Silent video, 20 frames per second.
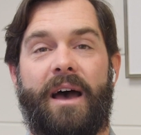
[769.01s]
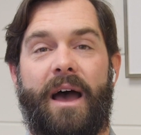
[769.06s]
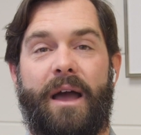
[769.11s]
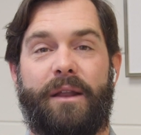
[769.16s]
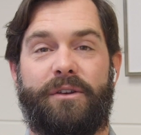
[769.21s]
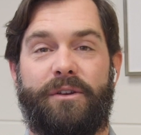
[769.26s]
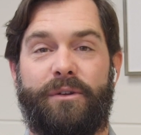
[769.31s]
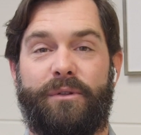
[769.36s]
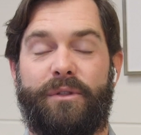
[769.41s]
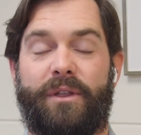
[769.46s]
I
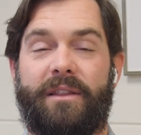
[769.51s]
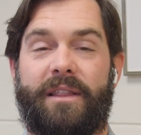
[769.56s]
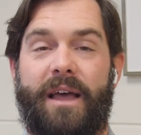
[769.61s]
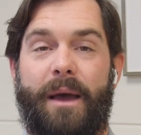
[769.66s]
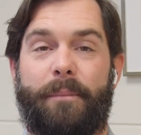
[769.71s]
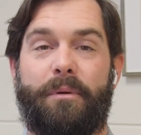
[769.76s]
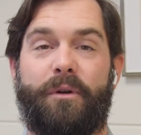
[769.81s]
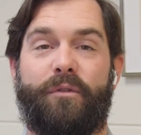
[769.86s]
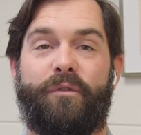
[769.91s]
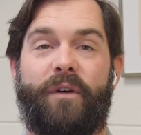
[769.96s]
do think
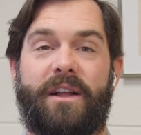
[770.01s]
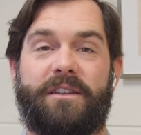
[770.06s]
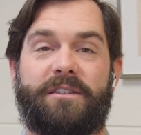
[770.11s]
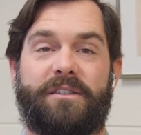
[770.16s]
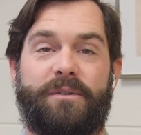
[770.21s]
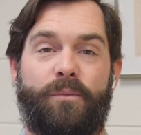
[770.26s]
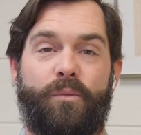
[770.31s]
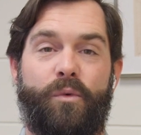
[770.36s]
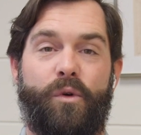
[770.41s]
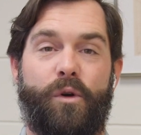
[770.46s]
that provides
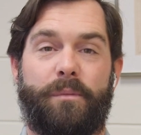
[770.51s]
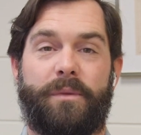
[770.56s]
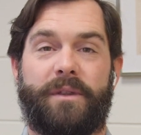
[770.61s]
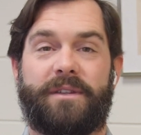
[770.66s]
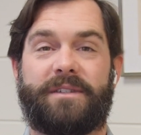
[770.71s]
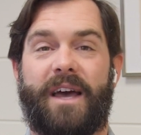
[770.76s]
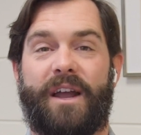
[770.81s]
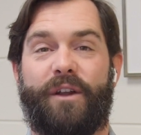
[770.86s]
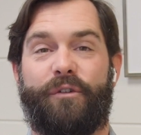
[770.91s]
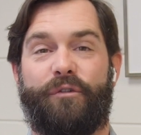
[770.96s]
some warmth.
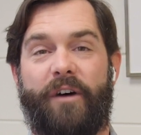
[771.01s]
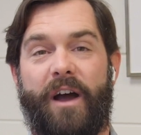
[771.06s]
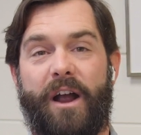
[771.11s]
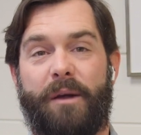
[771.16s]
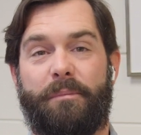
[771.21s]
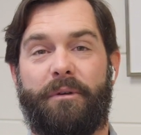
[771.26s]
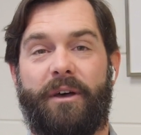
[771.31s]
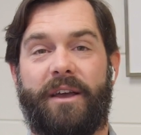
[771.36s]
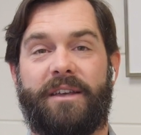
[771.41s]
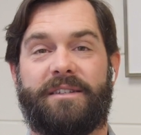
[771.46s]
It's got a
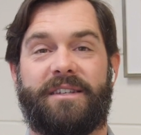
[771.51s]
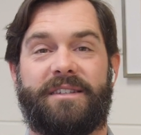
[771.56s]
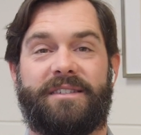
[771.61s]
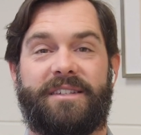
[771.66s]
fireplace,